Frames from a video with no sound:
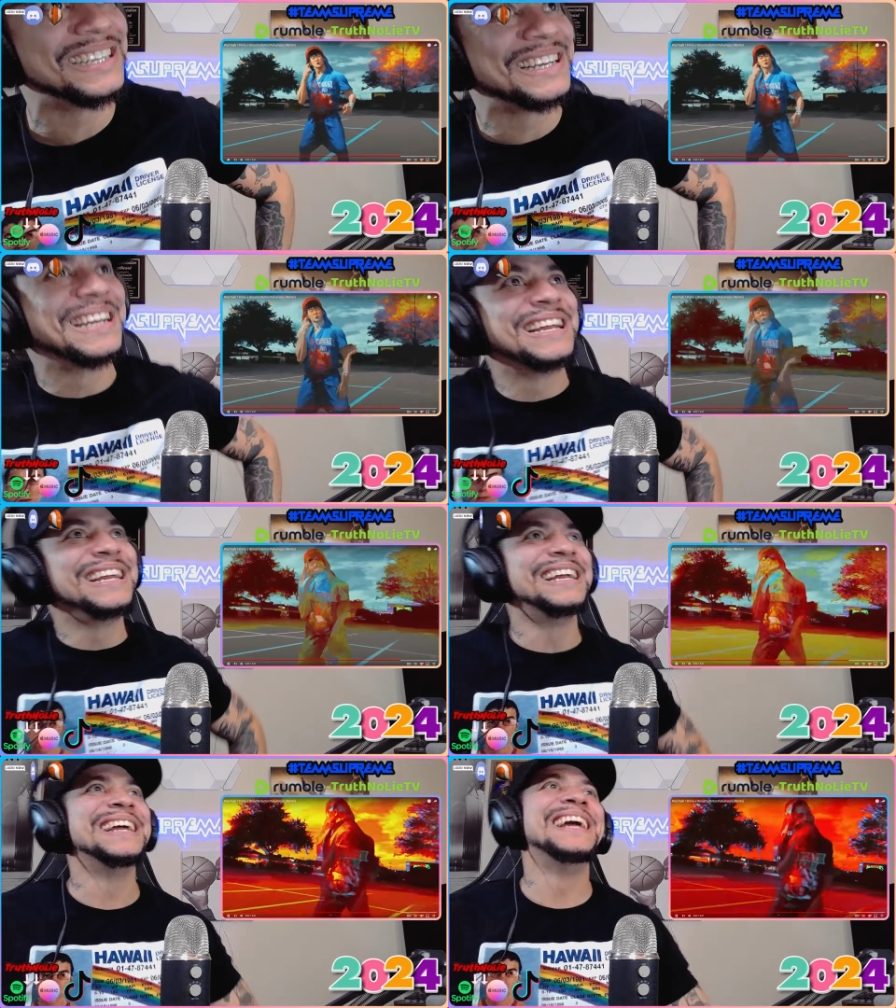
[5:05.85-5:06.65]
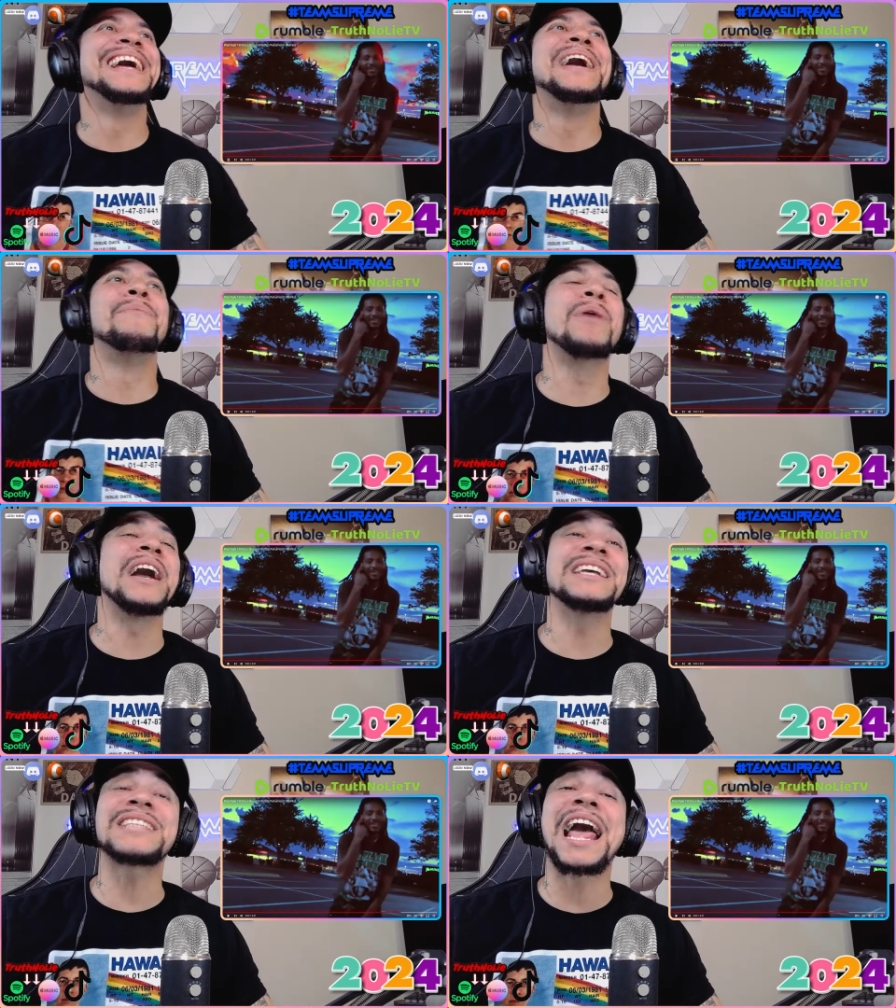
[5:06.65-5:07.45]
bro,
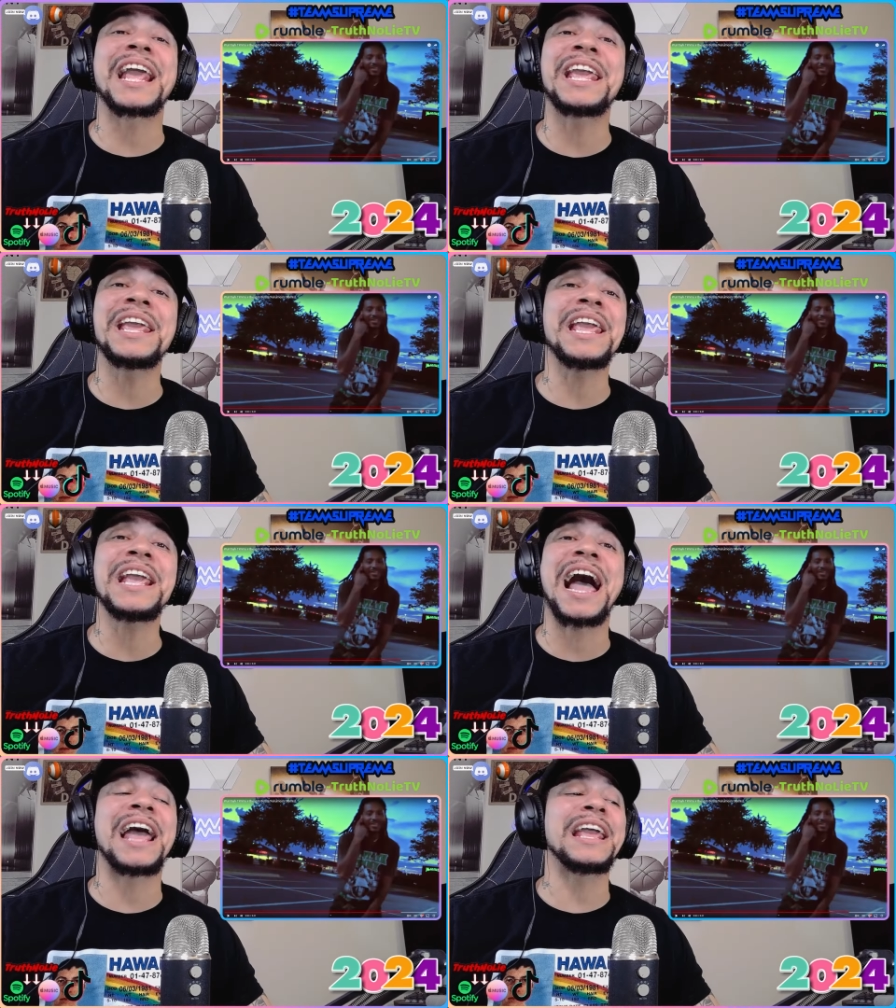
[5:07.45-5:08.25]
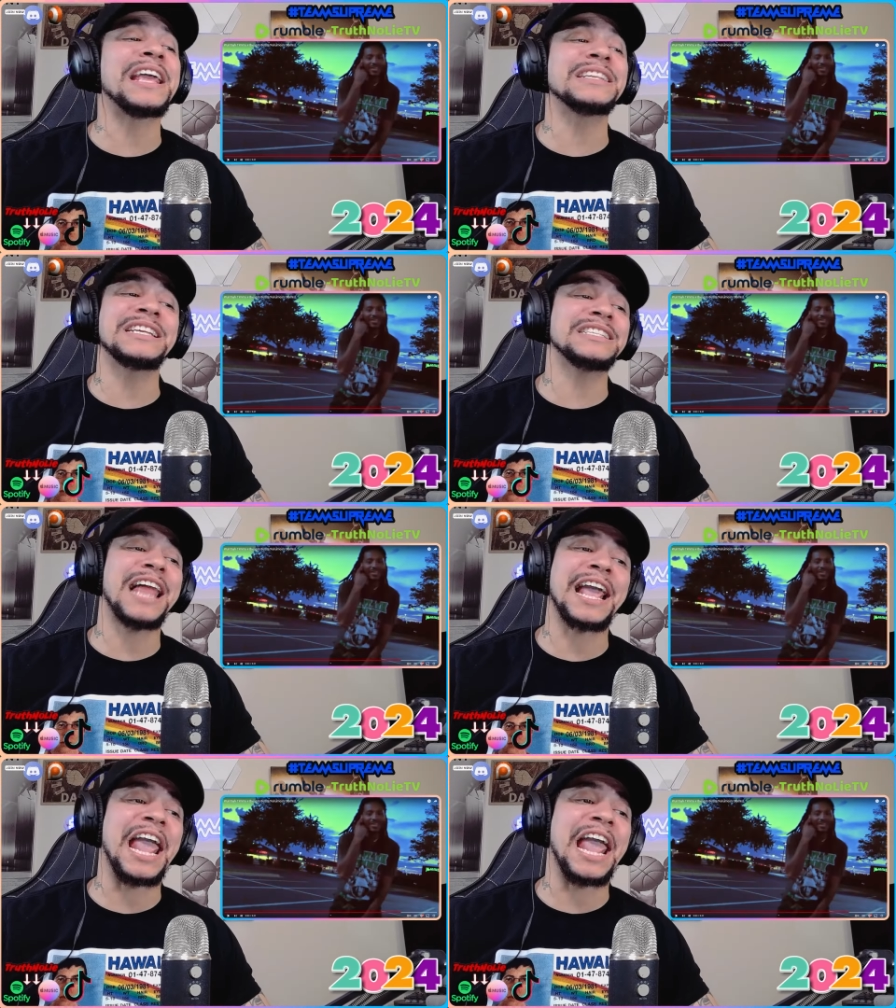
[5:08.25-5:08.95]
it's like he, he got it, it's like